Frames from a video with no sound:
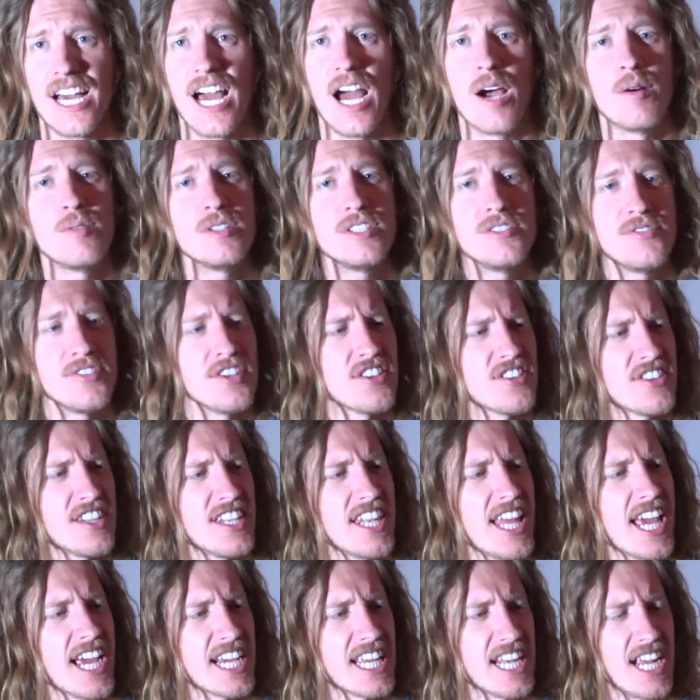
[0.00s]
I always feel the
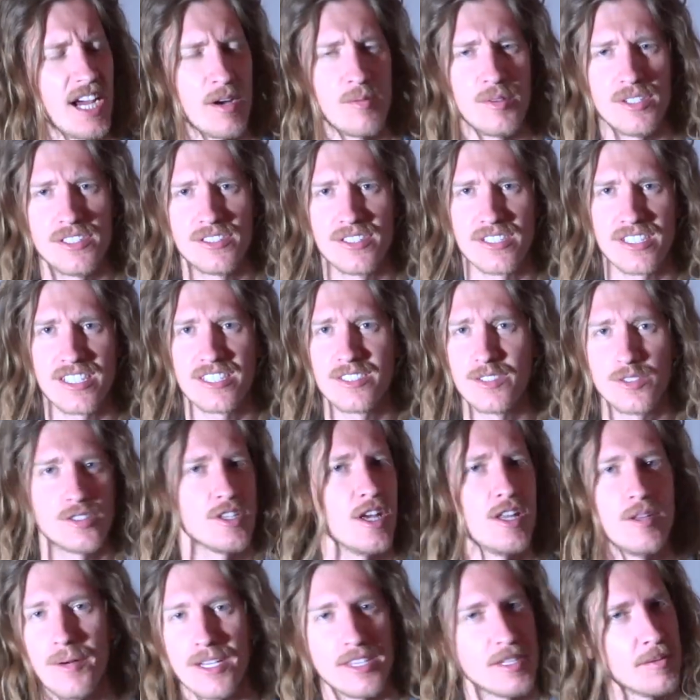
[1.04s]
neck, and because it's
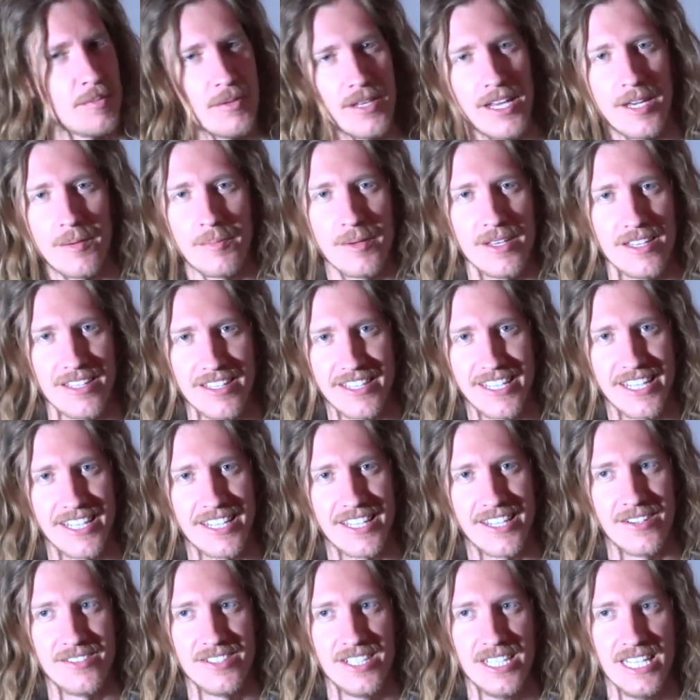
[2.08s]
all about the playability, you
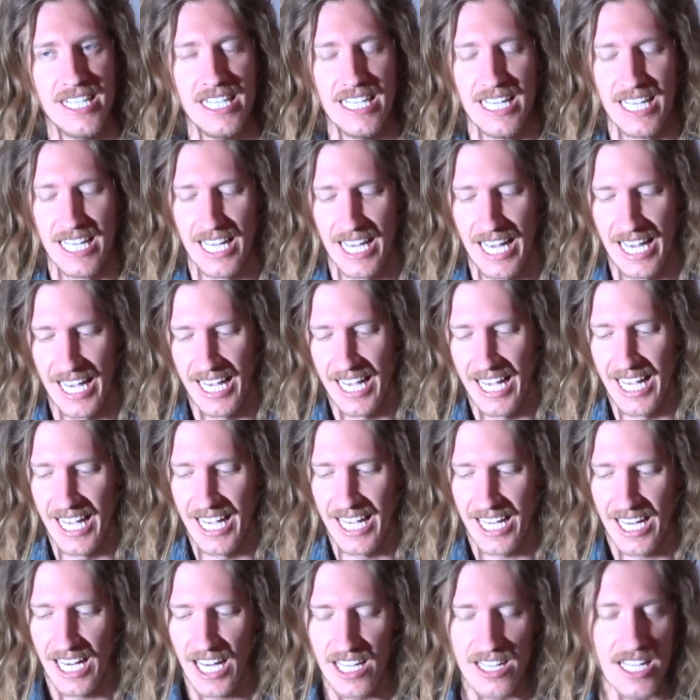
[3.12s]
know?
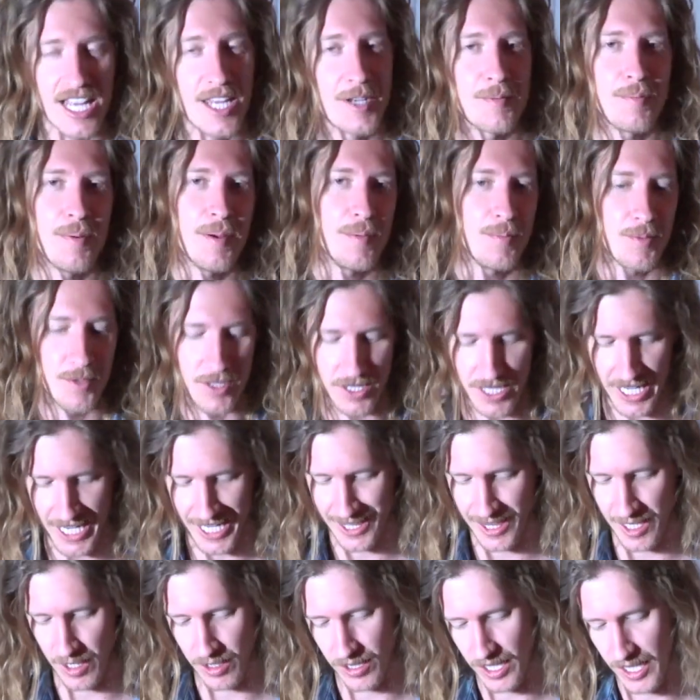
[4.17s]
A lot of people
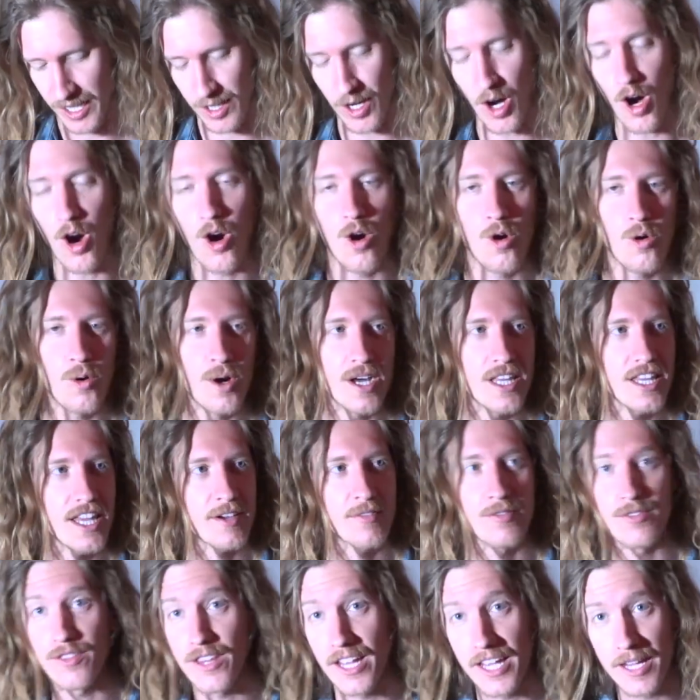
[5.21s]
they're like, oh, I like
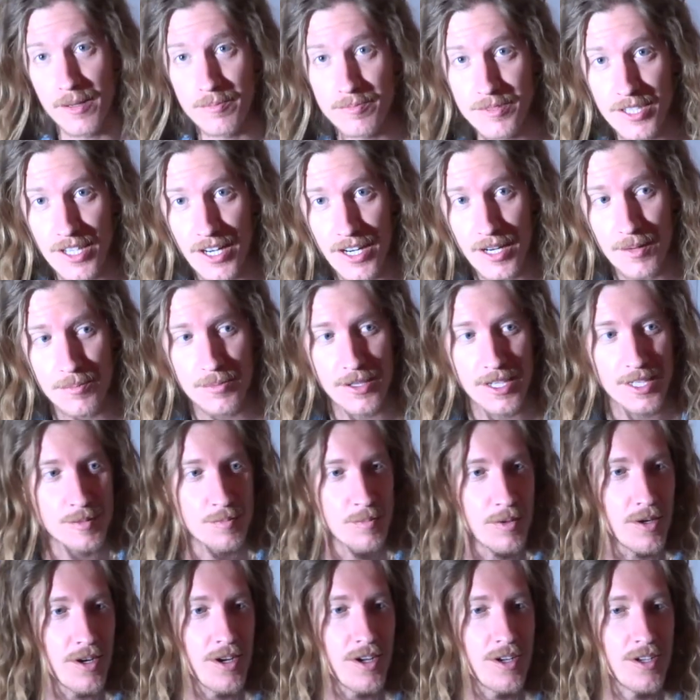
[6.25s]
flame top Les
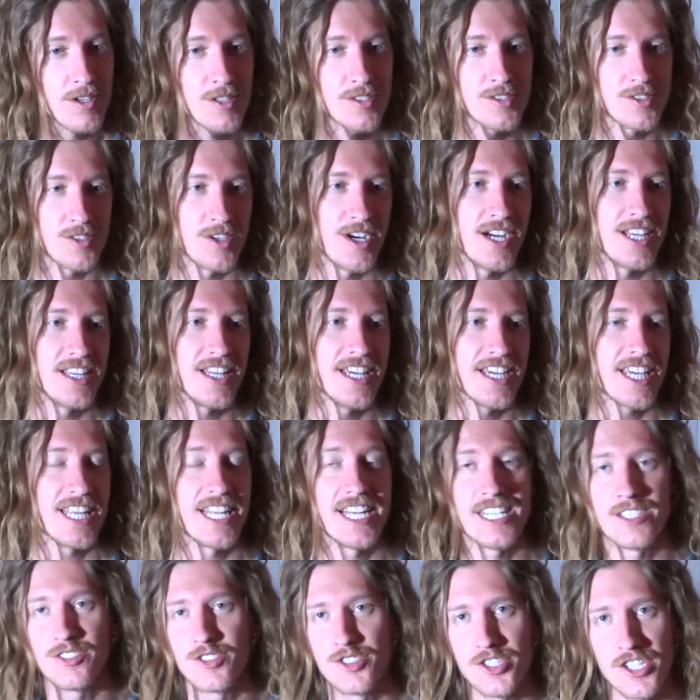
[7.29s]
Pauls, or I like an
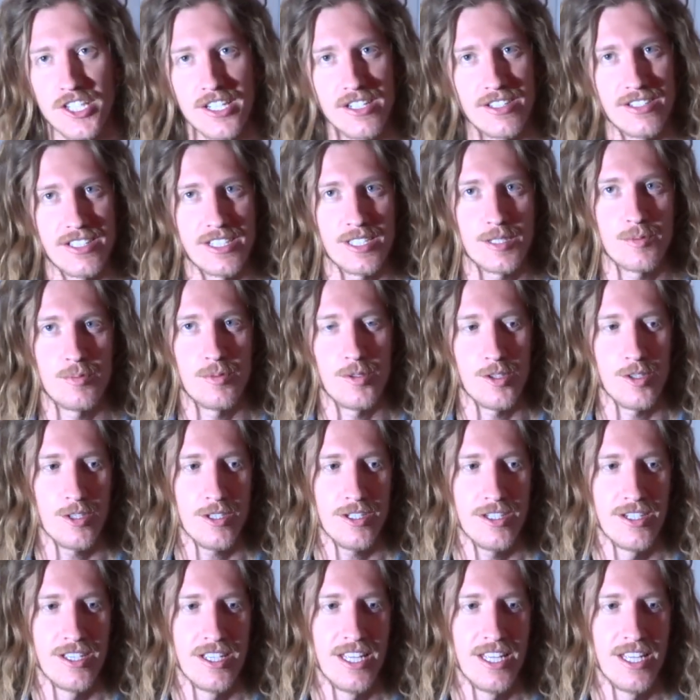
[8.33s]
SG or an Explorer.